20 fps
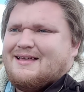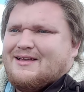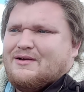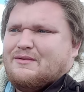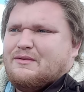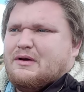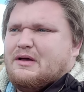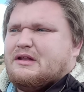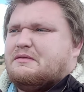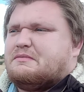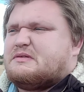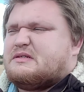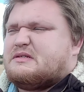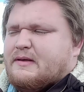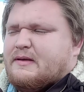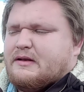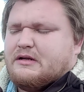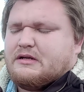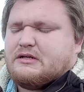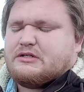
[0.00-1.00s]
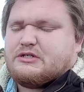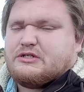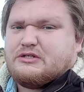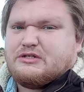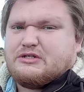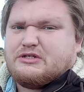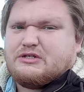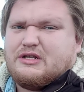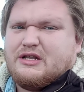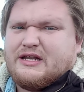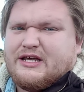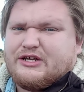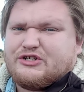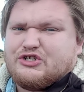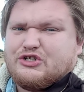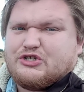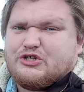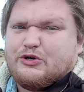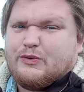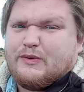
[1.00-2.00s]
wound up spending an extra
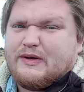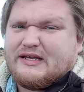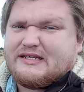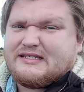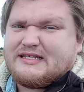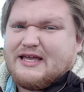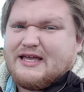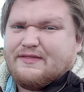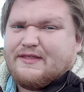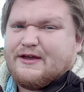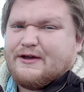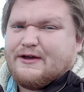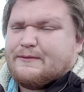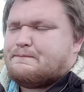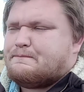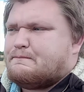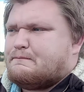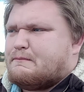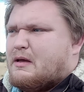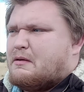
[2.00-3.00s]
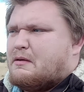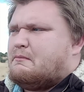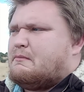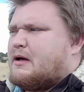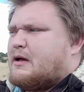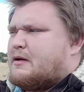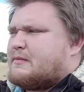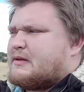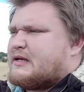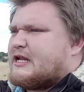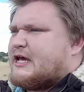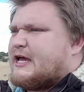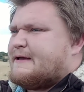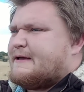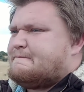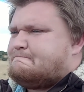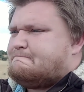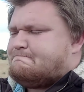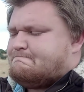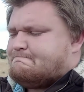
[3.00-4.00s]
two weeks down there, my mom and I,
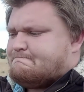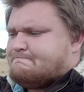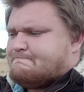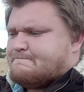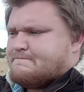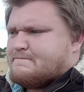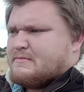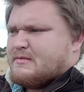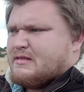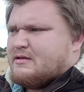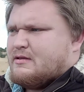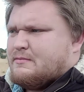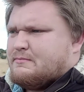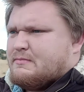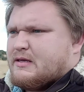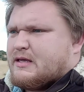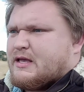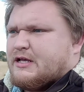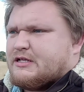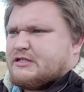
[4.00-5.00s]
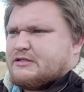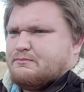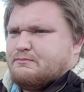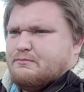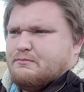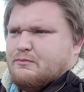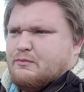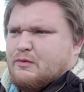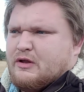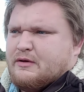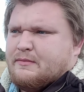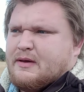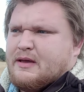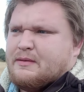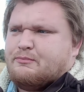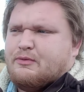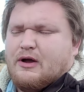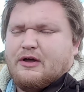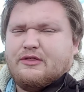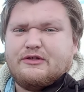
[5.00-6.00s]
because one of my
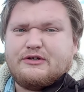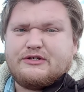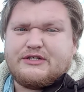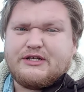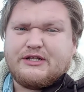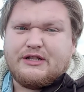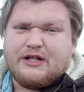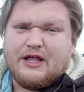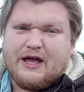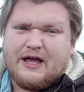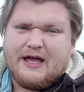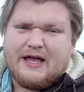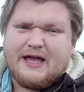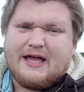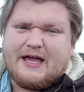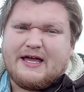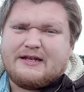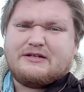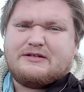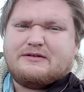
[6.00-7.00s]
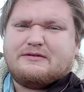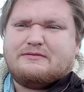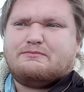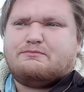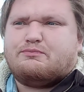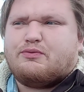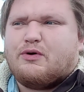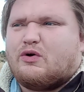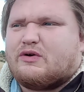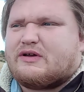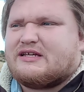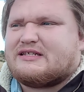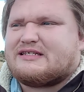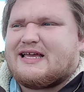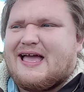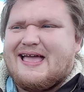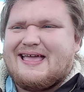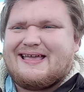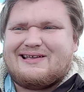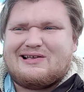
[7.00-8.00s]
brothers in law had broke his
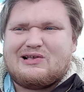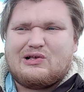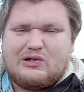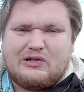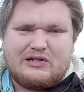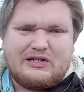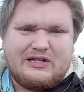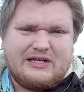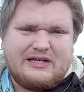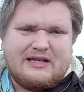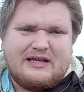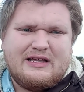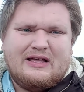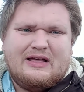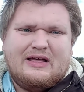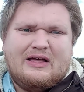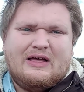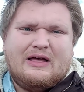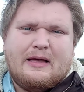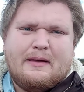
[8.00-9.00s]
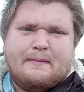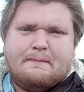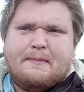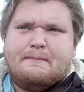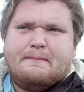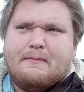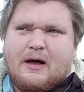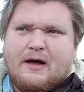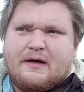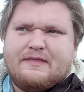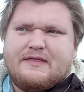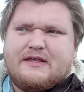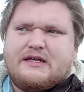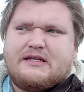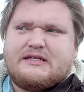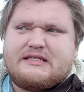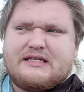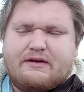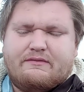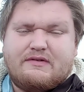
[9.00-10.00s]
ankle on the
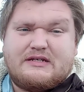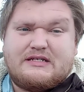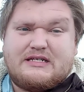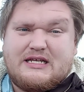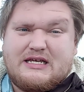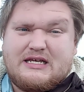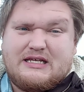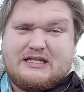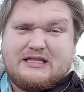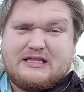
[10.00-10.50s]
17th